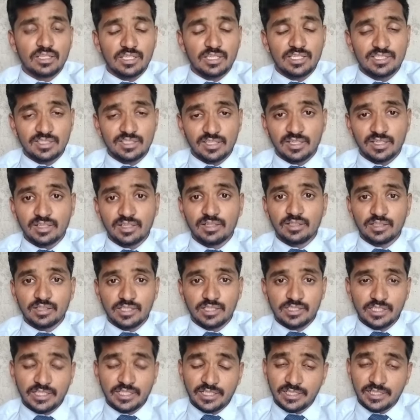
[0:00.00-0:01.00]
is a
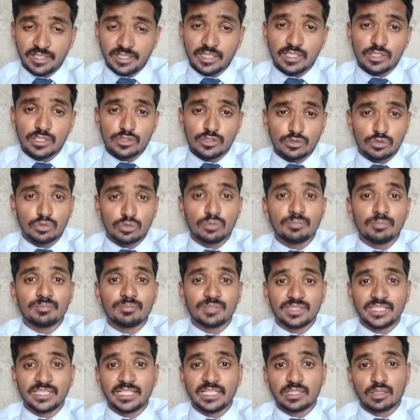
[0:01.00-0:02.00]
real issue
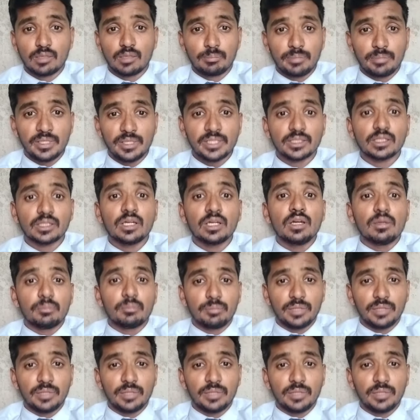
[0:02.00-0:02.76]
that affect